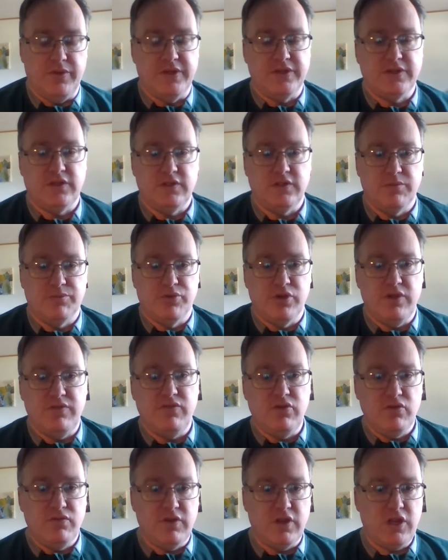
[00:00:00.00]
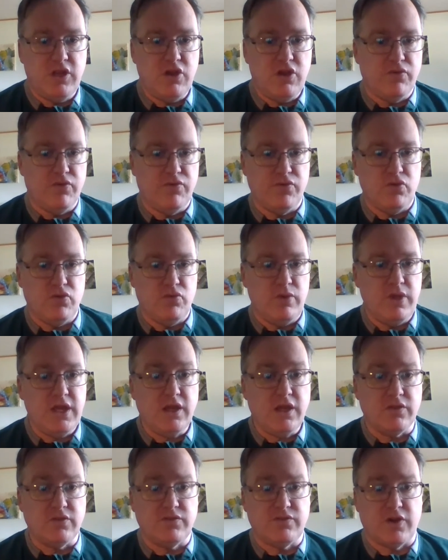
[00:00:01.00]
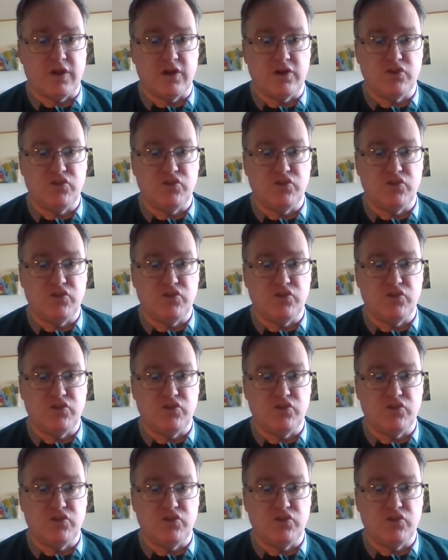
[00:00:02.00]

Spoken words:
This is the preview video for the week as far